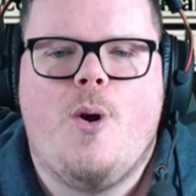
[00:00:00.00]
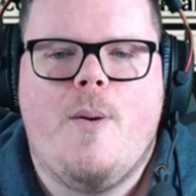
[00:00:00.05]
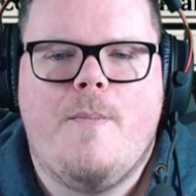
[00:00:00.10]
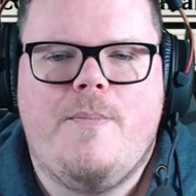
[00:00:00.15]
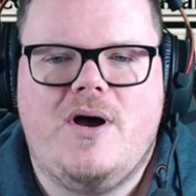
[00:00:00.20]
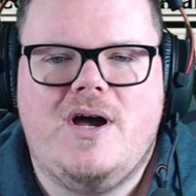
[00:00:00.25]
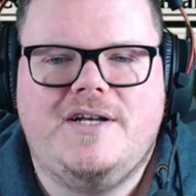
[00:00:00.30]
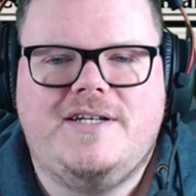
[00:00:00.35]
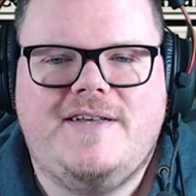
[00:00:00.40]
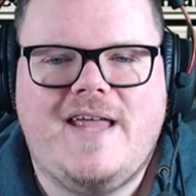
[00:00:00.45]

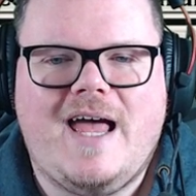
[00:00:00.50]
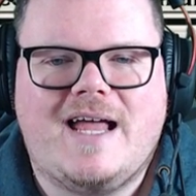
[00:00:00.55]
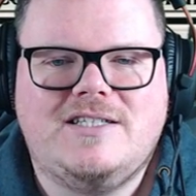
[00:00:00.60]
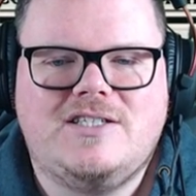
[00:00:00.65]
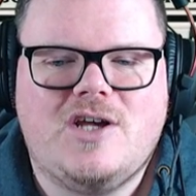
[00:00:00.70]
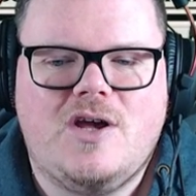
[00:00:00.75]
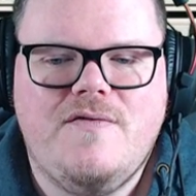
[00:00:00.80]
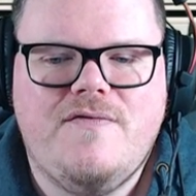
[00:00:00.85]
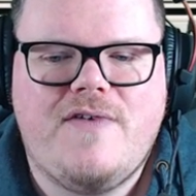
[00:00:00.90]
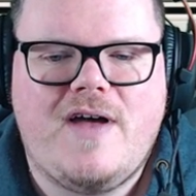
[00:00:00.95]
but
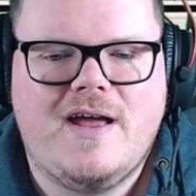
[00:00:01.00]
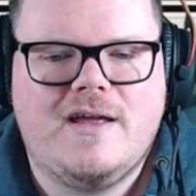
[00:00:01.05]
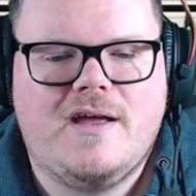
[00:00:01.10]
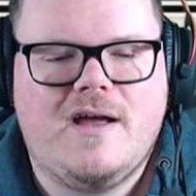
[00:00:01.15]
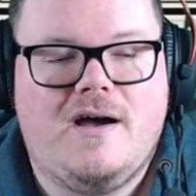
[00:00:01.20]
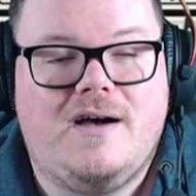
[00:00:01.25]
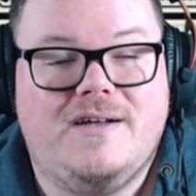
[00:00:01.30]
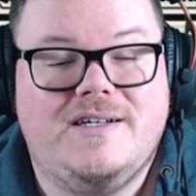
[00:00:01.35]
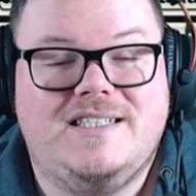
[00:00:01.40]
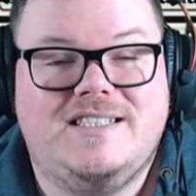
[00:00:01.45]
Adanto
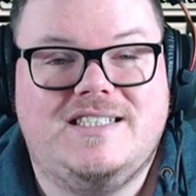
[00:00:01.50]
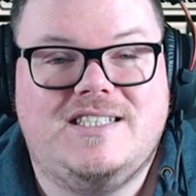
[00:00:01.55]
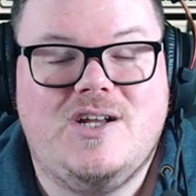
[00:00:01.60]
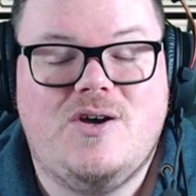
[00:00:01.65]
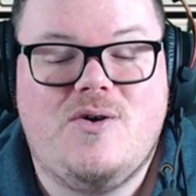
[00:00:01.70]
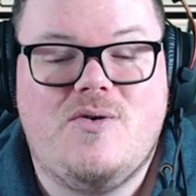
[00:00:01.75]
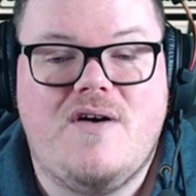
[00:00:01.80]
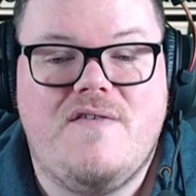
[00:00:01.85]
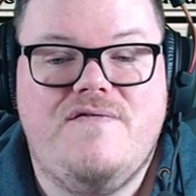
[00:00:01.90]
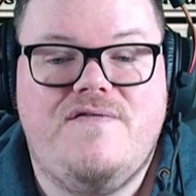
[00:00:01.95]
Vanguard is still a